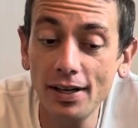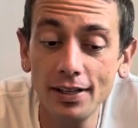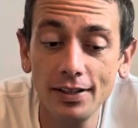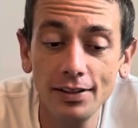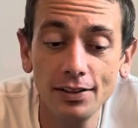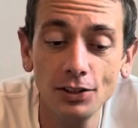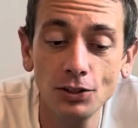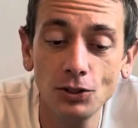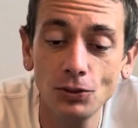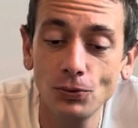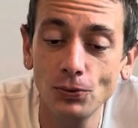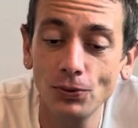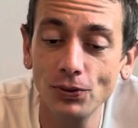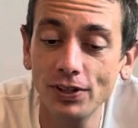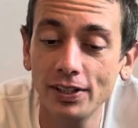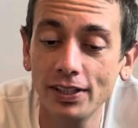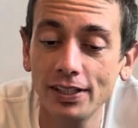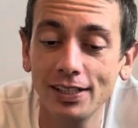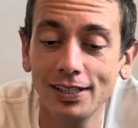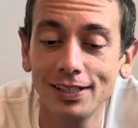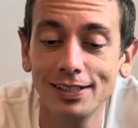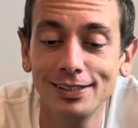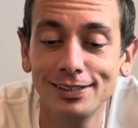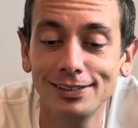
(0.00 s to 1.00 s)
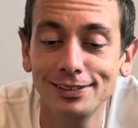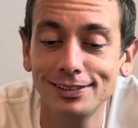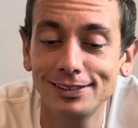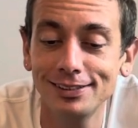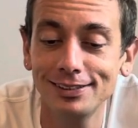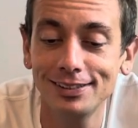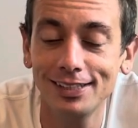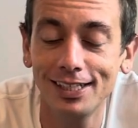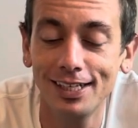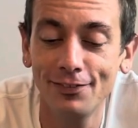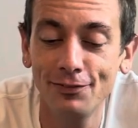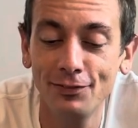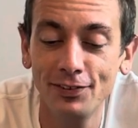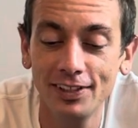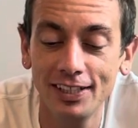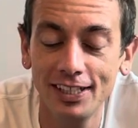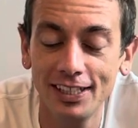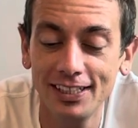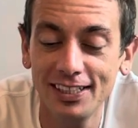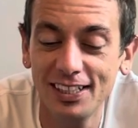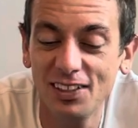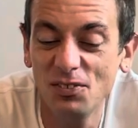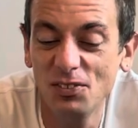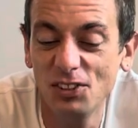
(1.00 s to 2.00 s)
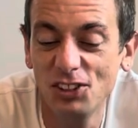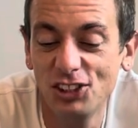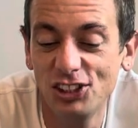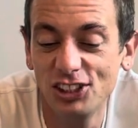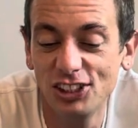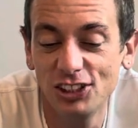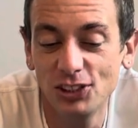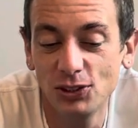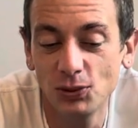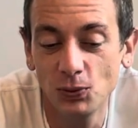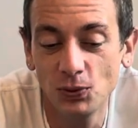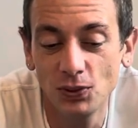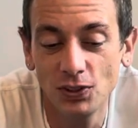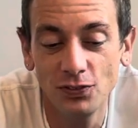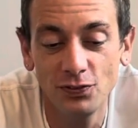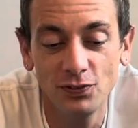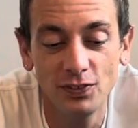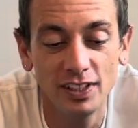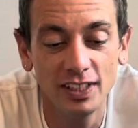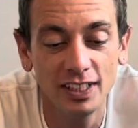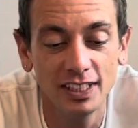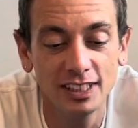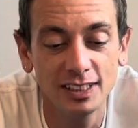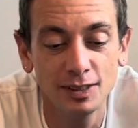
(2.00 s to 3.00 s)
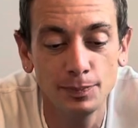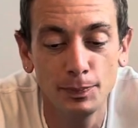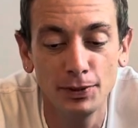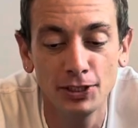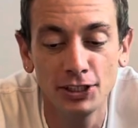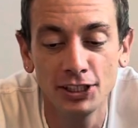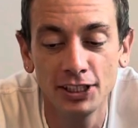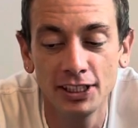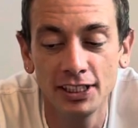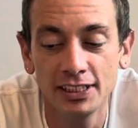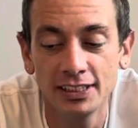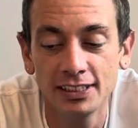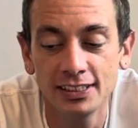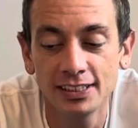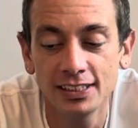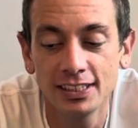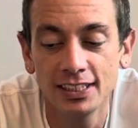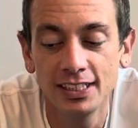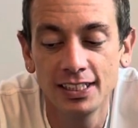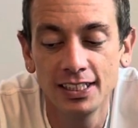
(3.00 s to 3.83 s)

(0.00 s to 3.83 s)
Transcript: the cool thing is, I feel like that was just sort of an experience